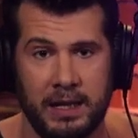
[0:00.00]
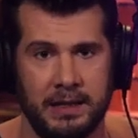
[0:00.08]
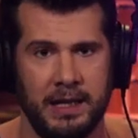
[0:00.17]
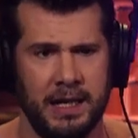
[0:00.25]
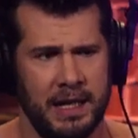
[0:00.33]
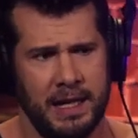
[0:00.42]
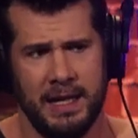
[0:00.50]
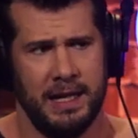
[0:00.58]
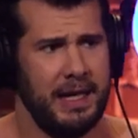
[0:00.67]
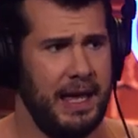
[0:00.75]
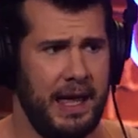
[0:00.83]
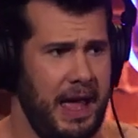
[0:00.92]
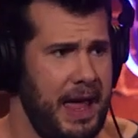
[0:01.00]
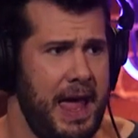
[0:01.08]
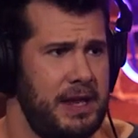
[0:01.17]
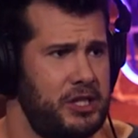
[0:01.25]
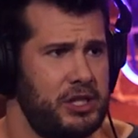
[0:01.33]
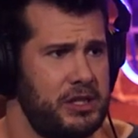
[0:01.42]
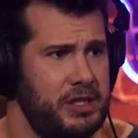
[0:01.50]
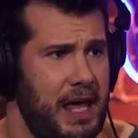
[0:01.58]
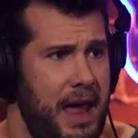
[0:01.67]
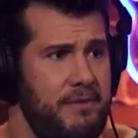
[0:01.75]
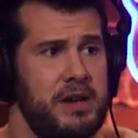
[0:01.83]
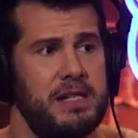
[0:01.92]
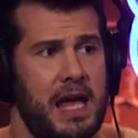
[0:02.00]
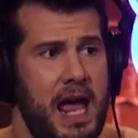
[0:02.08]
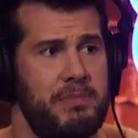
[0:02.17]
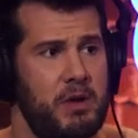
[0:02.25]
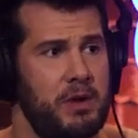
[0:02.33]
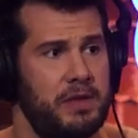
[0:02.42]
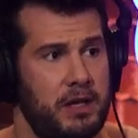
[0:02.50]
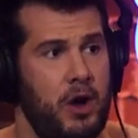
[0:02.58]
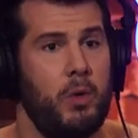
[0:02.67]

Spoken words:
And it's just every time that we think,